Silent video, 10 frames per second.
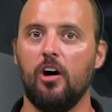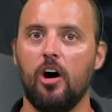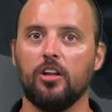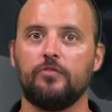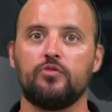
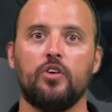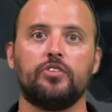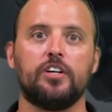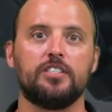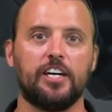all of
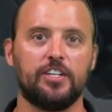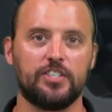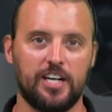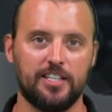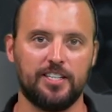Drone Nerd's
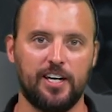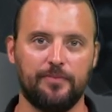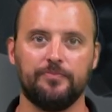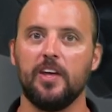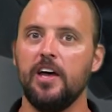latest content.